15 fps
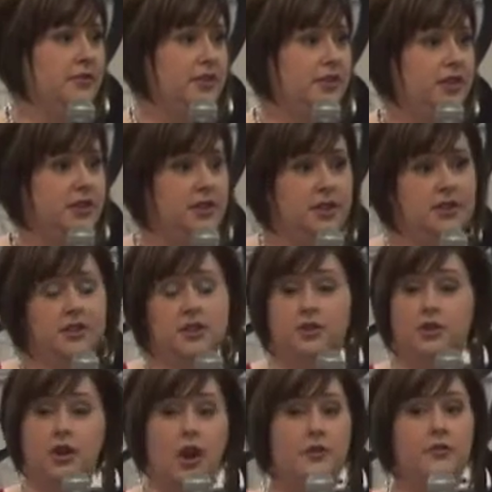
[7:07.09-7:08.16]
of assistance because
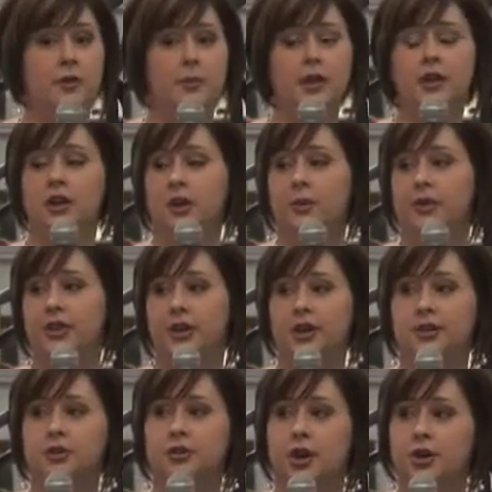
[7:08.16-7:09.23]
you're not familiar with the
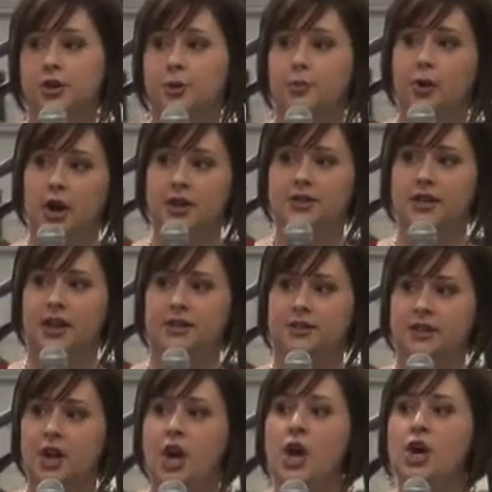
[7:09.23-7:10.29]
construction process.
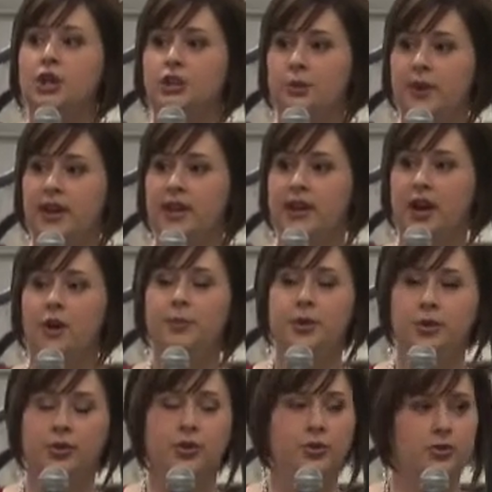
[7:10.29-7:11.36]
So we can help
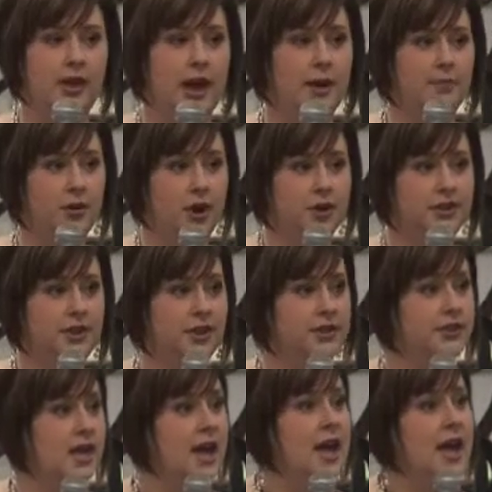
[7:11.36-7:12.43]
you through that
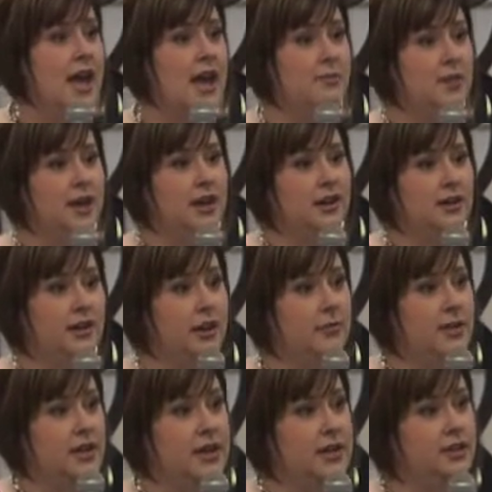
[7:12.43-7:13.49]
process and make it a little
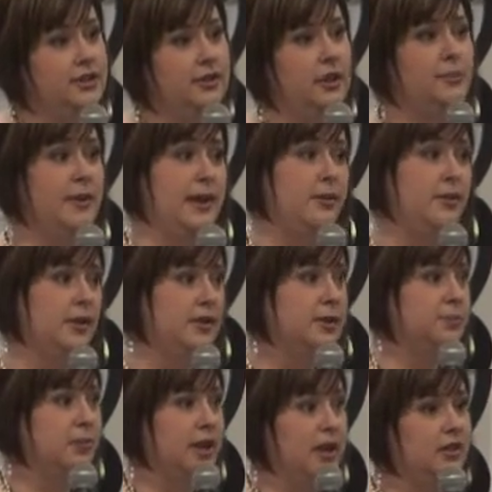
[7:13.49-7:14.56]
bit easier and be able to
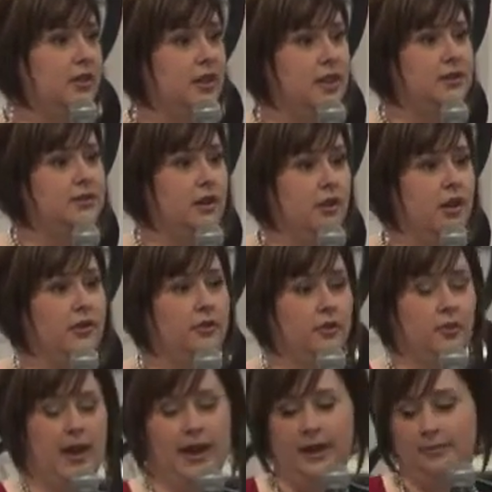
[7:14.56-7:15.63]
explain things along
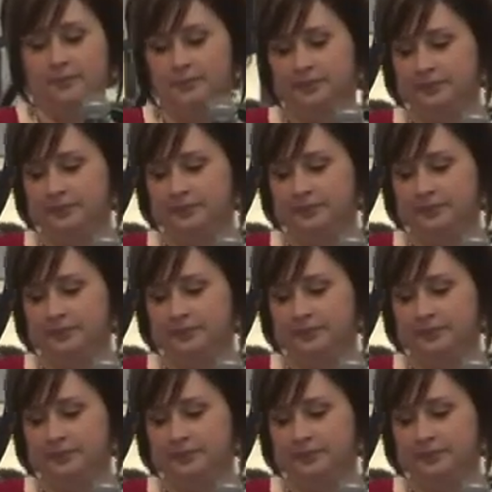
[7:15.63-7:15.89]
the way.